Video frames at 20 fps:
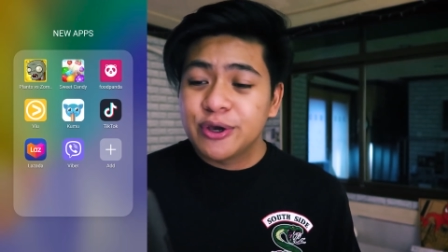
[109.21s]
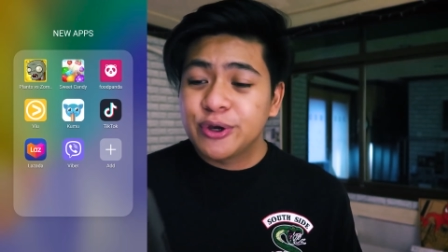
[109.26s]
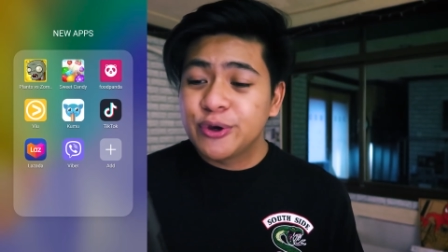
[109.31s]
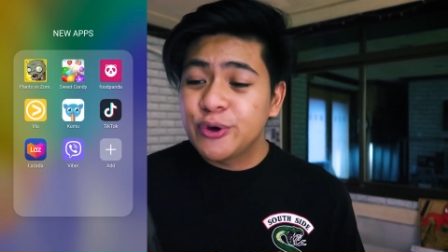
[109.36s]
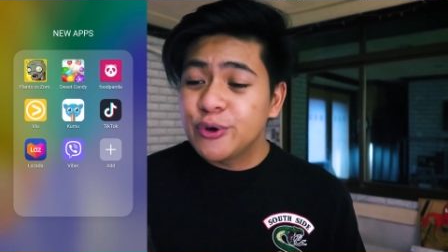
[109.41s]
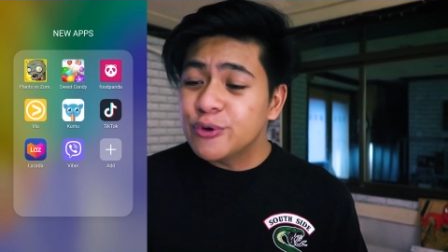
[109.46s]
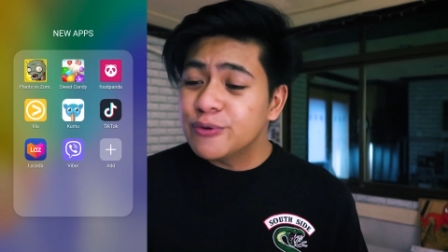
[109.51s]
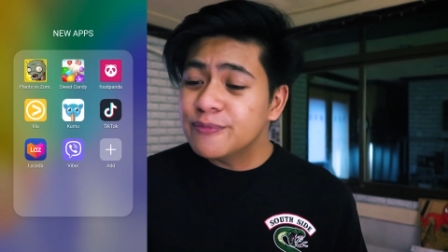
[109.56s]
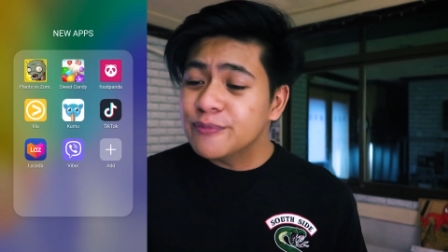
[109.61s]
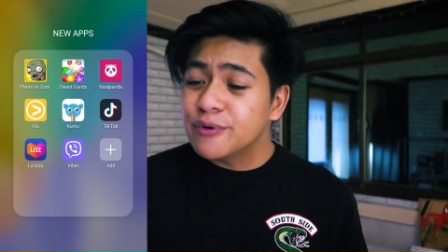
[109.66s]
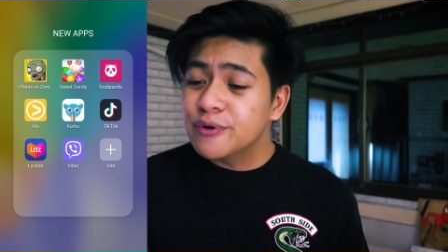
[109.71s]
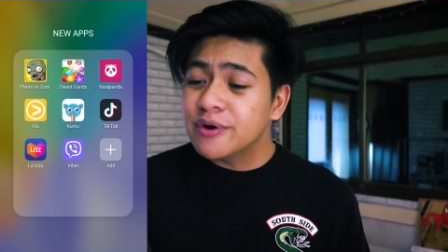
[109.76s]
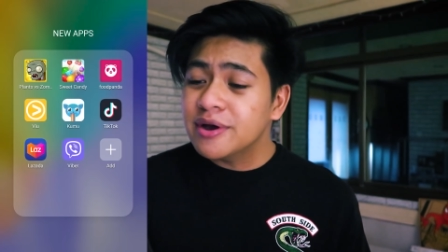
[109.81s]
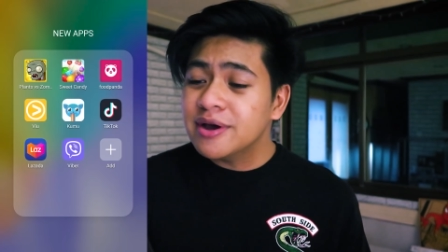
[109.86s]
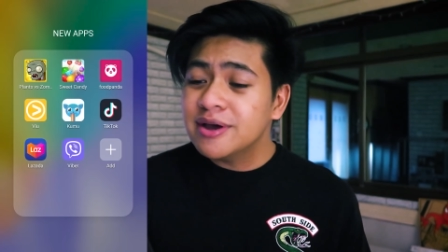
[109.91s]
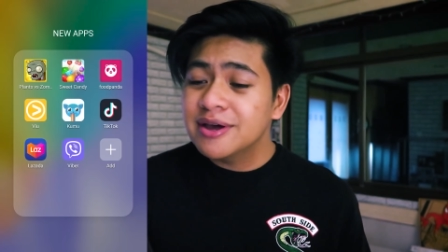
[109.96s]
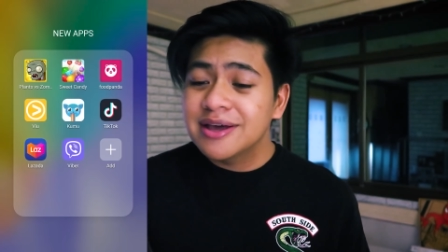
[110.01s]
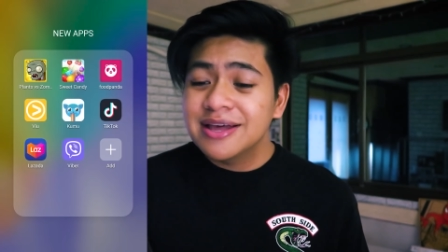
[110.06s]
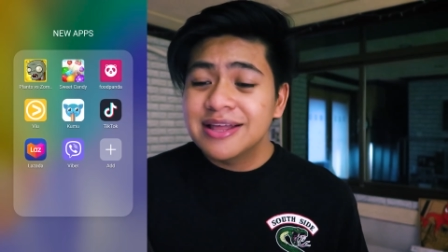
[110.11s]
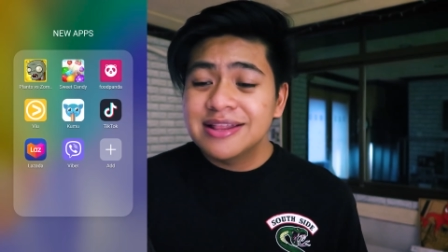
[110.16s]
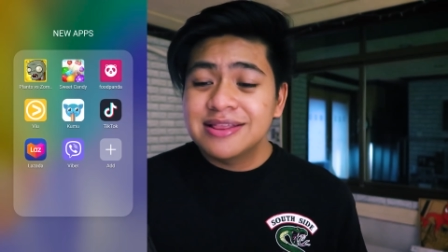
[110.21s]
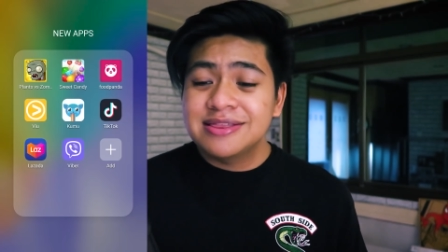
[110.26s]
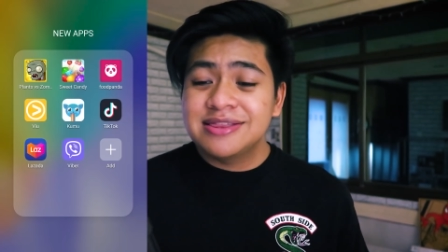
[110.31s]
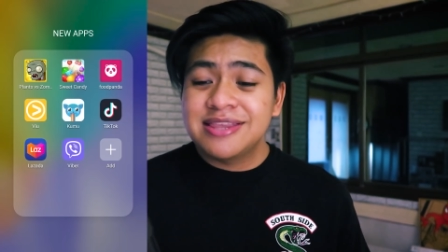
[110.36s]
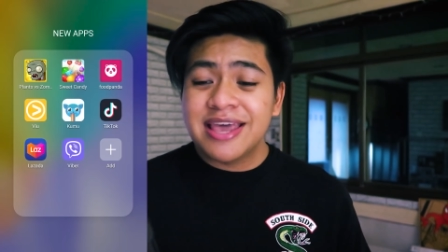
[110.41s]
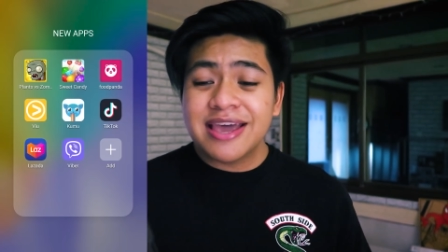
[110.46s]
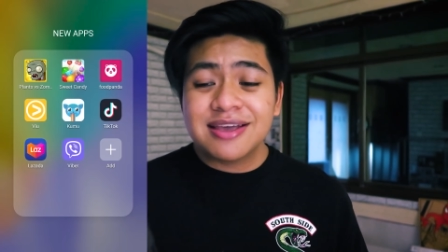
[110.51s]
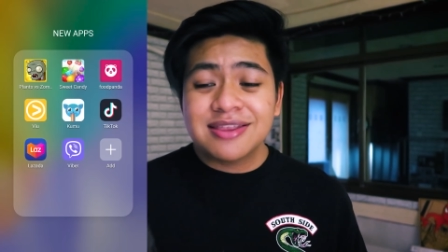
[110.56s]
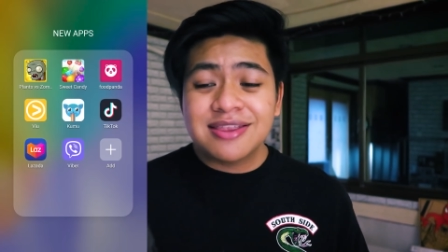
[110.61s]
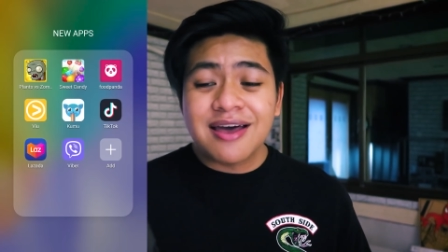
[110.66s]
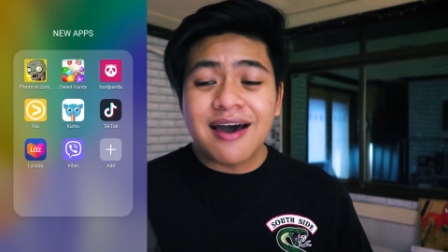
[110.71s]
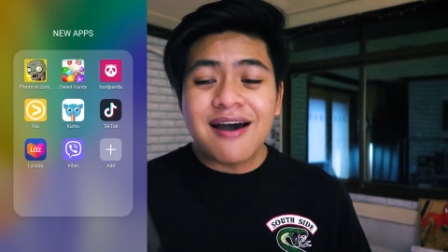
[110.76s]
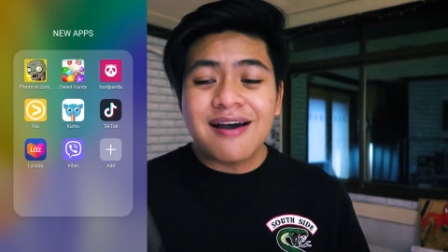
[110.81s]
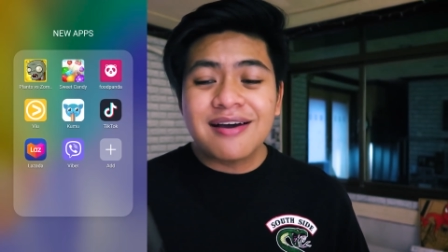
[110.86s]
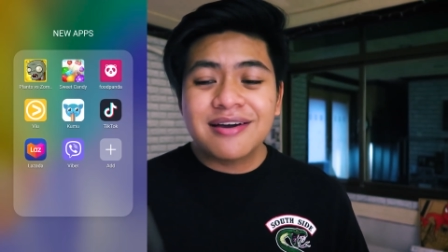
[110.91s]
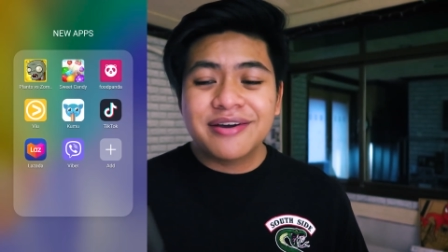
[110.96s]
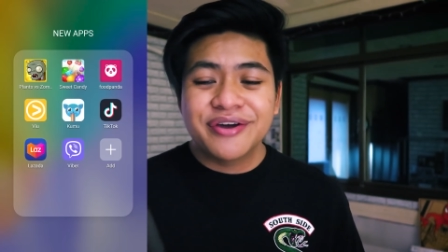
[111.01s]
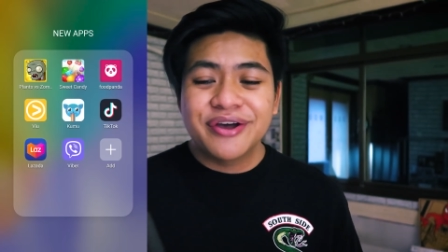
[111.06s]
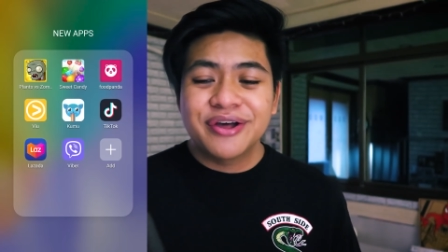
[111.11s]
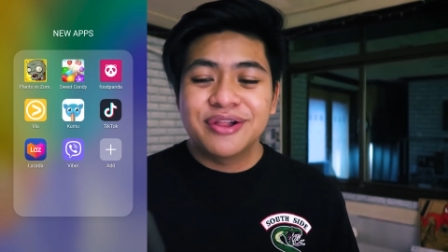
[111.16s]
Kumu,
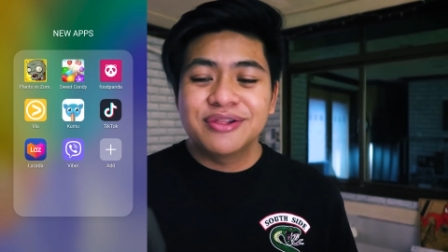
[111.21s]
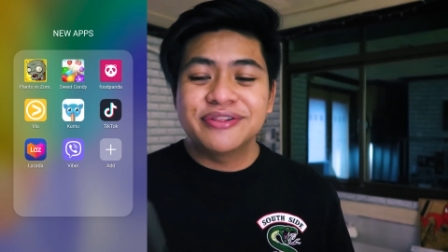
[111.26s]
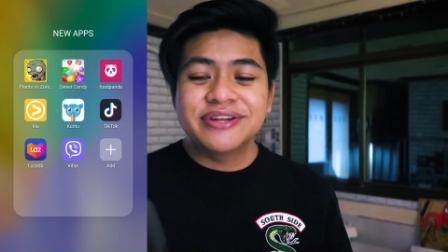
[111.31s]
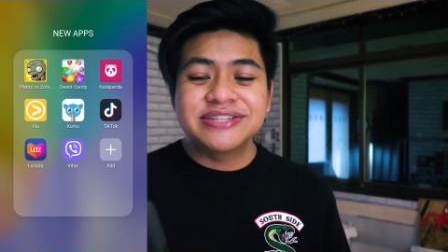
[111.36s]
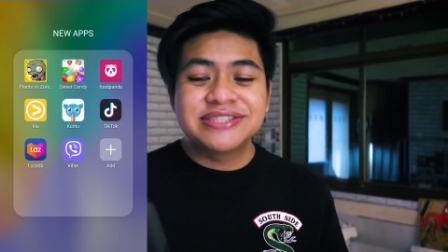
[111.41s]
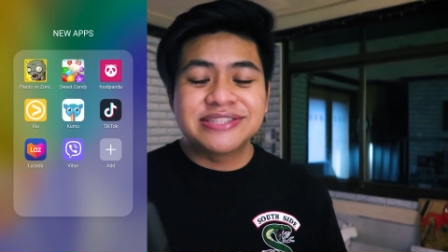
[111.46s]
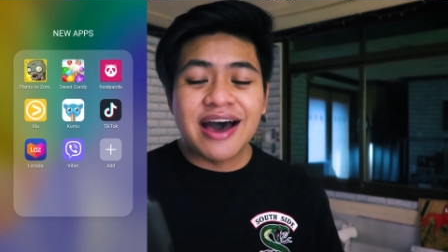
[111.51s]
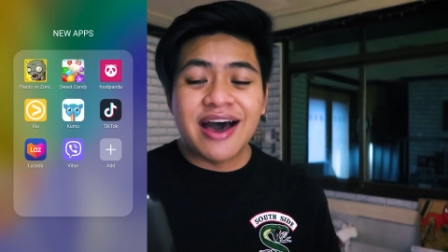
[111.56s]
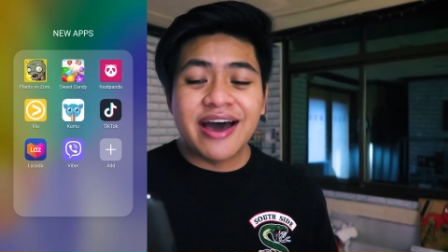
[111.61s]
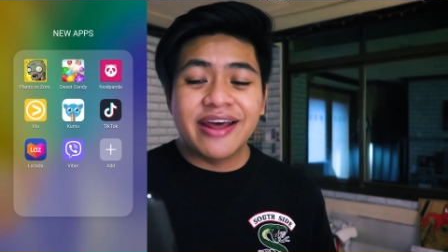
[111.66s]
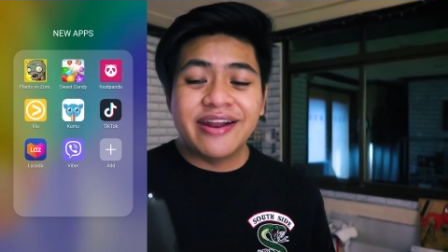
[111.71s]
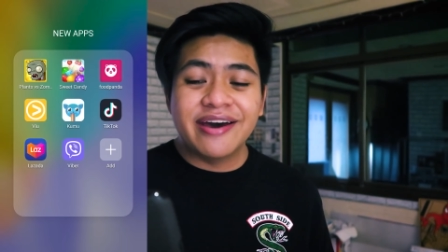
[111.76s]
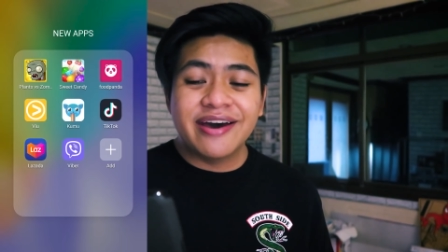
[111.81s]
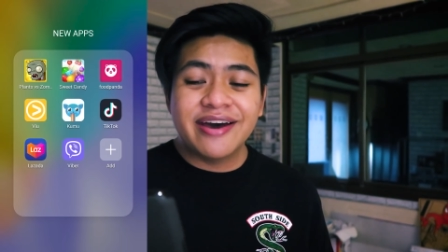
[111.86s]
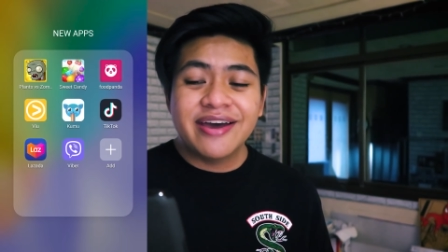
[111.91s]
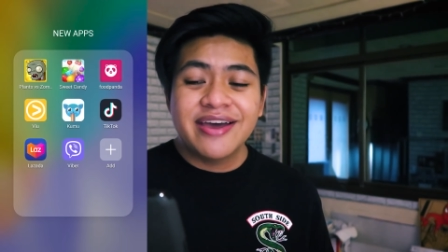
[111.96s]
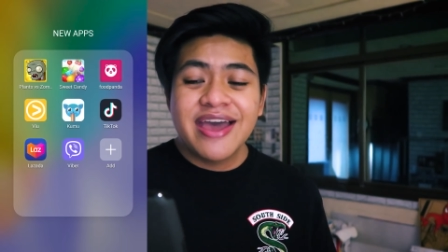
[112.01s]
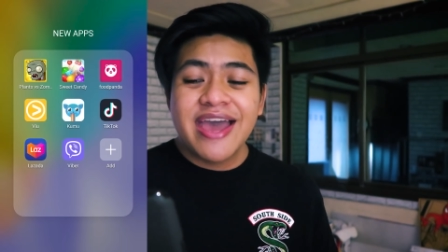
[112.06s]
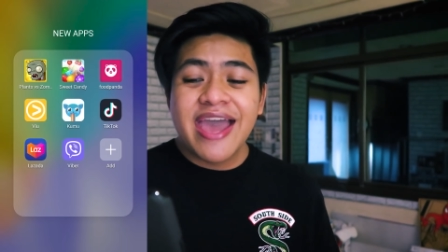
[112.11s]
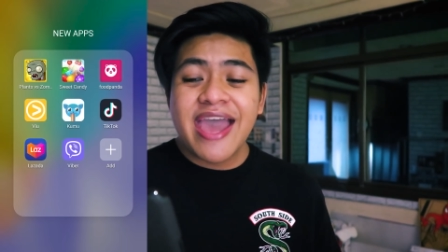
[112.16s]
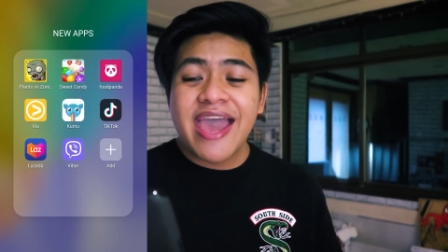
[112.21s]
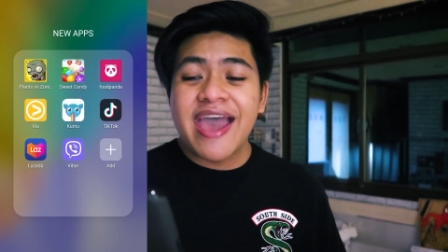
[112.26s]
TikTok, Lazada,